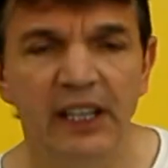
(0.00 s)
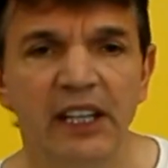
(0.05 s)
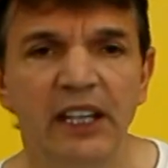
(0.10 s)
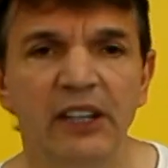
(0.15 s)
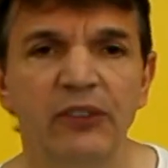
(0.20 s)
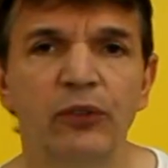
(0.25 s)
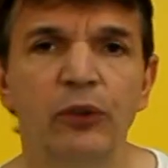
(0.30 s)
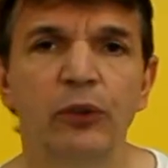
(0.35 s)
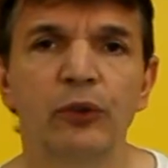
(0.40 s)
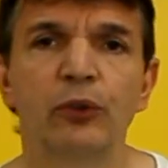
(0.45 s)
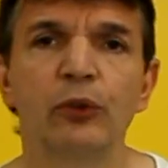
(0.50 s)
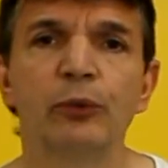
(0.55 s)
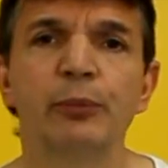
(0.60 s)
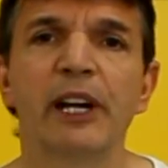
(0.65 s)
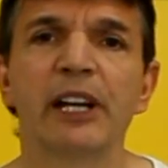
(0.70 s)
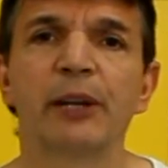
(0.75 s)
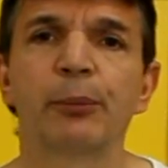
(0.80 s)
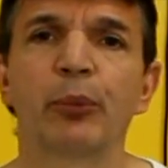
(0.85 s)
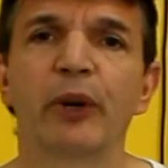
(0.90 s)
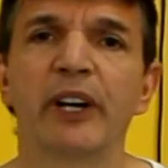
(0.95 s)
If you do
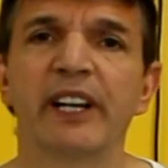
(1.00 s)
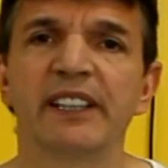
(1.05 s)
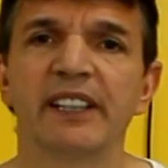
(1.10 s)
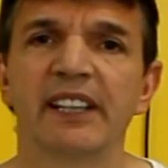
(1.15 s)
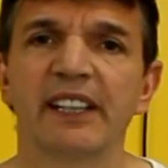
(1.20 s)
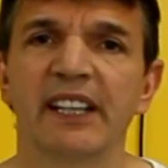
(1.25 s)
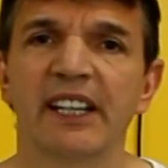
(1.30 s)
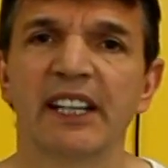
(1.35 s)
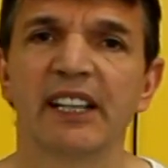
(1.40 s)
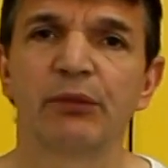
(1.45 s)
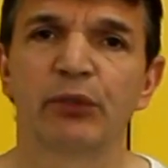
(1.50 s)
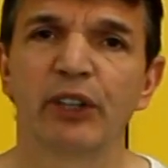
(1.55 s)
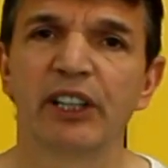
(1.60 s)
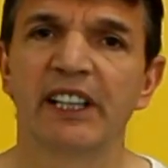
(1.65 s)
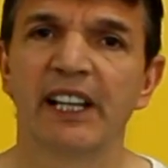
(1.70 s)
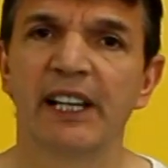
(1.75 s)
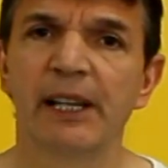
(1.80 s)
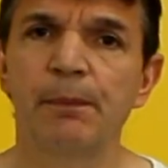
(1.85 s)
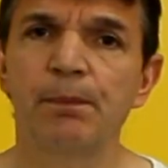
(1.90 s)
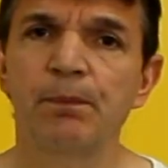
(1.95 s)
make bread every
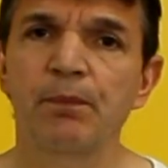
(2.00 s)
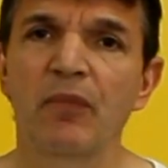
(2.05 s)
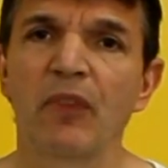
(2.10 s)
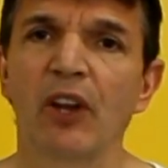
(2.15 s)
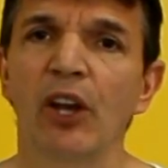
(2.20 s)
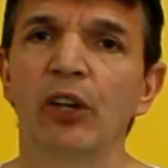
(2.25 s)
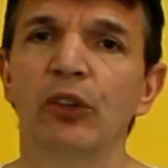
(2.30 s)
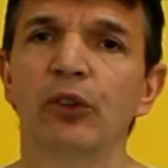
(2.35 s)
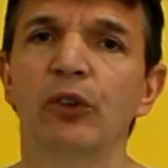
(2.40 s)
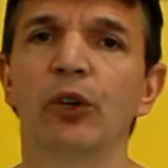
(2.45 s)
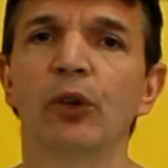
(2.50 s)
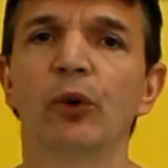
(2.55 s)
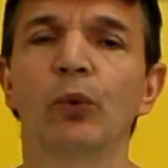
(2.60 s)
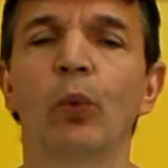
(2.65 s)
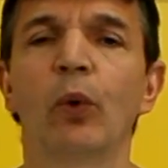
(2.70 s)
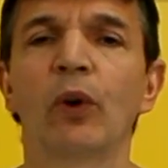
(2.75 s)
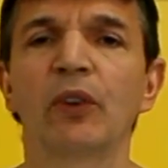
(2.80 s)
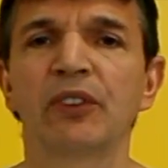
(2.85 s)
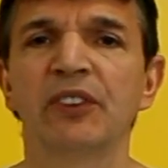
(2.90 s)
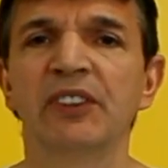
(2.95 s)
day, you
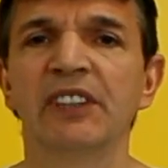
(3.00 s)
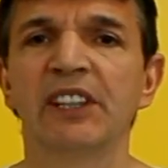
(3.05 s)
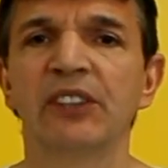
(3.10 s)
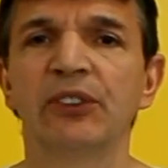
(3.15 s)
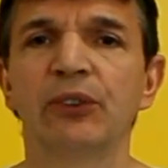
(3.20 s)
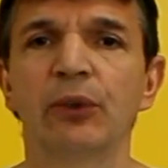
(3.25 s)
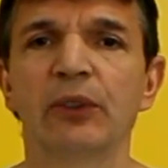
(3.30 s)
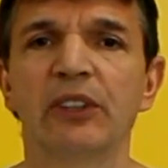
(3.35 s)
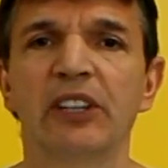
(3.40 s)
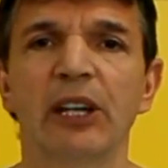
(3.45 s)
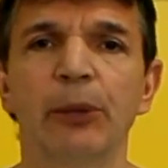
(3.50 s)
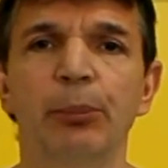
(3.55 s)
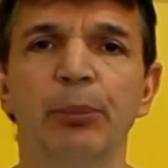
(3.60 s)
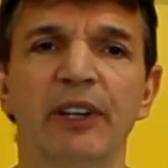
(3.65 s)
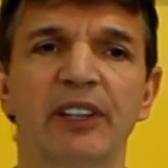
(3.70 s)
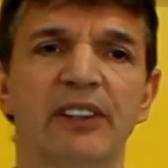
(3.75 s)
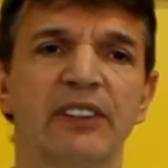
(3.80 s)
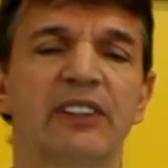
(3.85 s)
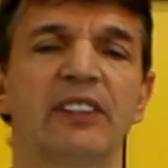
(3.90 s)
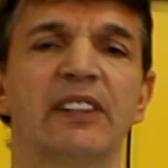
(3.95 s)
won't need to keep
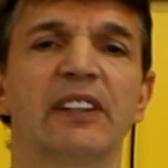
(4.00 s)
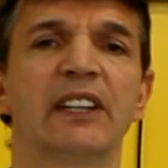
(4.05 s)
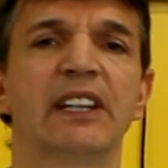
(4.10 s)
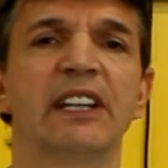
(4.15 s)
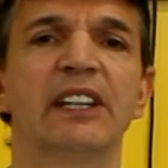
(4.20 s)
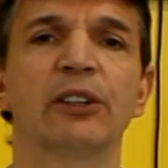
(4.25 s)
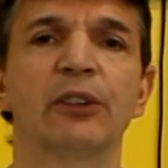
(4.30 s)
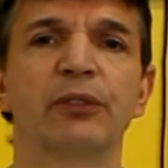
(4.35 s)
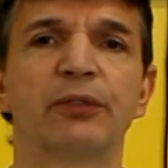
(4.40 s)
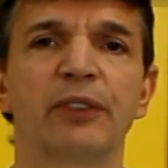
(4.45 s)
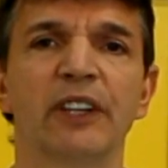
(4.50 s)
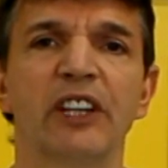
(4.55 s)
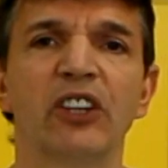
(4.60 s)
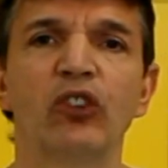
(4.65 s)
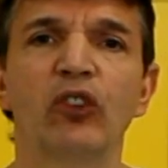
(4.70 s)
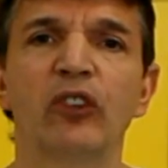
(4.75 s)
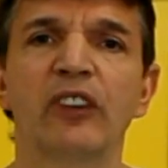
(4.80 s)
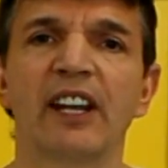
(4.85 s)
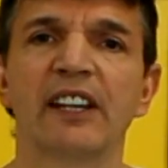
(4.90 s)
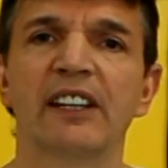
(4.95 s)
it in the
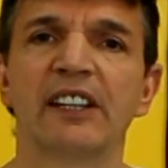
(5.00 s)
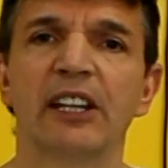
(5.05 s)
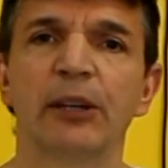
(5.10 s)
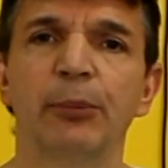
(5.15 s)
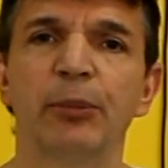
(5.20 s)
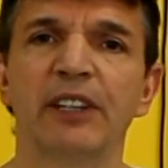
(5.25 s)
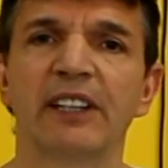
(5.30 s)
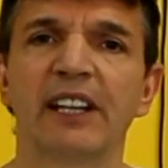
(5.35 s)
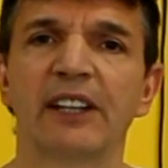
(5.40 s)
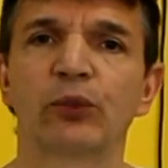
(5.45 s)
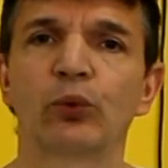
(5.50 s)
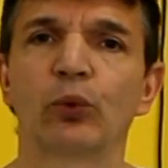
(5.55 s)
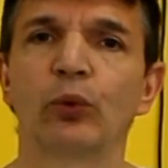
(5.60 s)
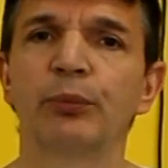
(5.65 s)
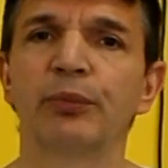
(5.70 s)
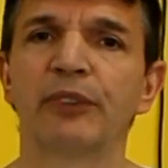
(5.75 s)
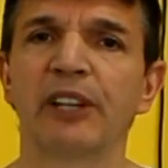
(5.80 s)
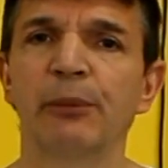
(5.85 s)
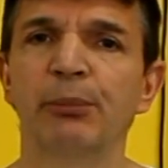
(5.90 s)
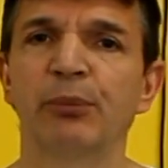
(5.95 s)
fridge. You can keep it at
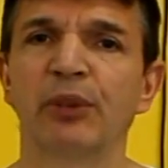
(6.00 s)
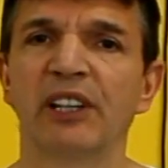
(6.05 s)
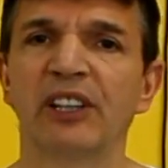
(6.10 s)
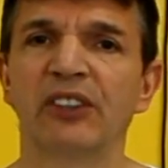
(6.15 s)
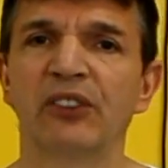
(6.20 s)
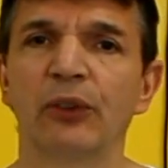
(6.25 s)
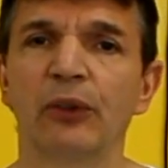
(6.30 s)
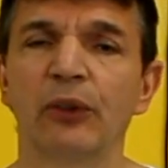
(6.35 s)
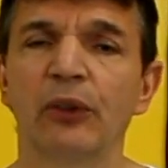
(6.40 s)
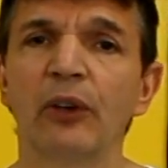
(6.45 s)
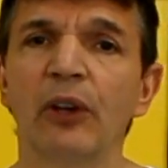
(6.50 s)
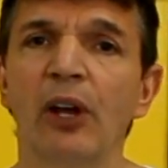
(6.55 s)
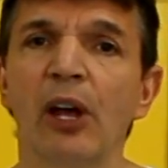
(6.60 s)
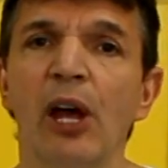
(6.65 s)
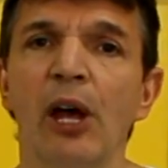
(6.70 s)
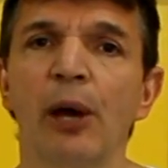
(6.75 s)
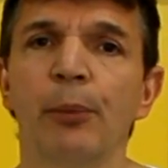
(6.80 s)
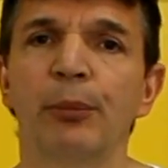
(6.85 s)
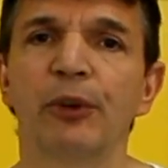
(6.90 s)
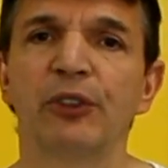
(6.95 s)
room temperature,
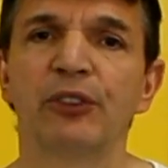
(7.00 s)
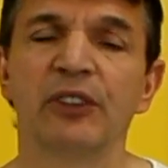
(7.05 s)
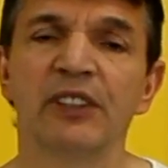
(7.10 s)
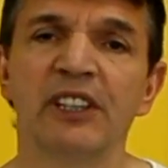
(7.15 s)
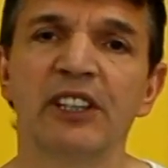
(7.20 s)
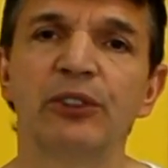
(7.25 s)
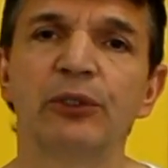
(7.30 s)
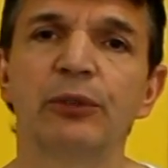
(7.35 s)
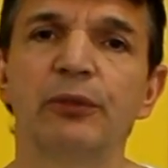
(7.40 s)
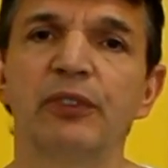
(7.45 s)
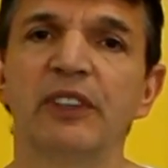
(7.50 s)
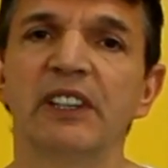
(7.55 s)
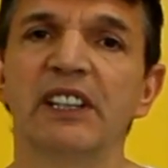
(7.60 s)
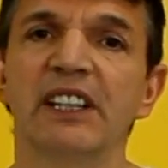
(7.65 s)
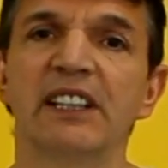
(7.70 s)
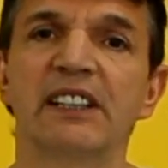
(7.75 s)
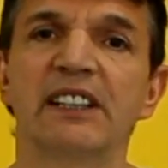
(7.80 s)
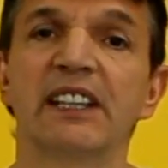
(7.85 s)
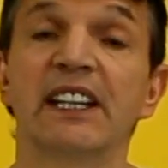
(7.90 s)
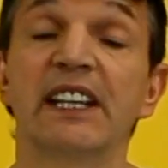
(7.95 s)
but you need to feed
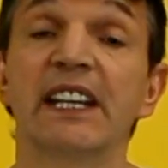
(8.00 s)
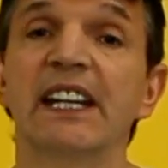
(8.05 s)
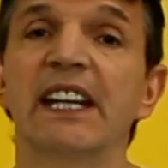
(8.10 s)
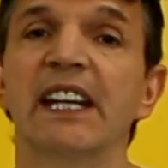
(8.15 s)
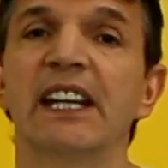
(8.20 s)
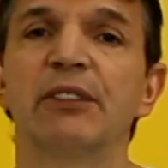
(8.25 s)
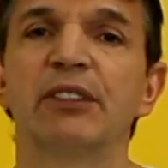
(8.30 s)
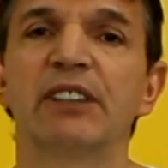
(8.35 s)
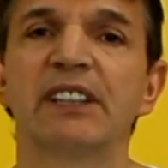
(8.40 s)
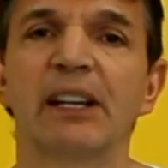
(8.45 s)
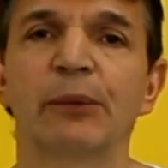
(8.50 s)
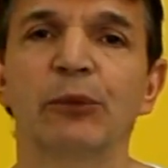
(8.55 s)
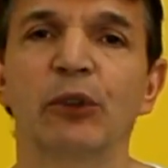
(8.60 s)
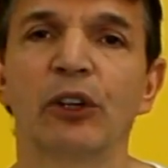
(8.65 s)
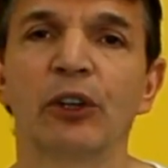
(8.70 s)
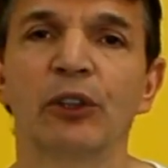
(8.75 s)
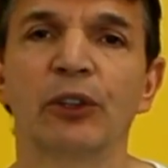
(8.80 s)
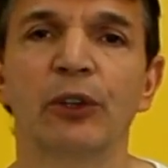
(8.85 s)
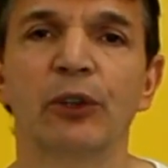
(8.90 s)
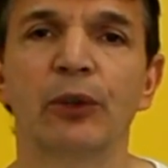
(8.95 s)
it every time
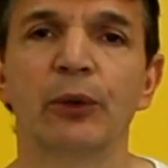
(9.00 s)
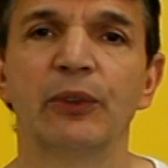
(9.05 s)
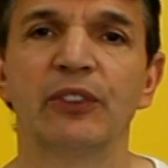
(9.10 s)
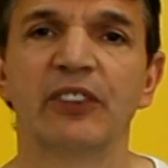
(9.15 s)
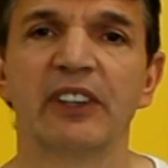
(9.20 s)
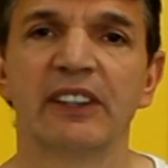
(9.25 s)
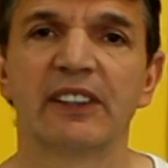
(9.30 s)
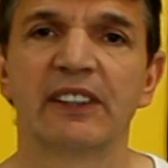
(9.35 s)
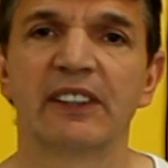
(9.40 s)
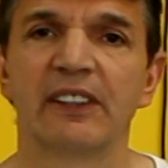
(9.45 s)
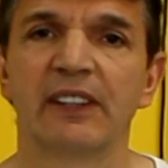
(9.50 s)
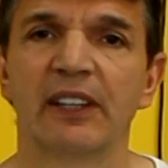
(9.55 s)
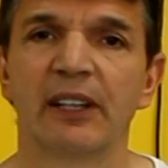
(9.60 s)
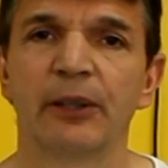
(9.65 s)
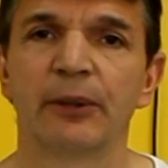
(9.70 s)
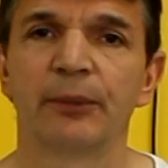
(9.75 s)
you're going to use it.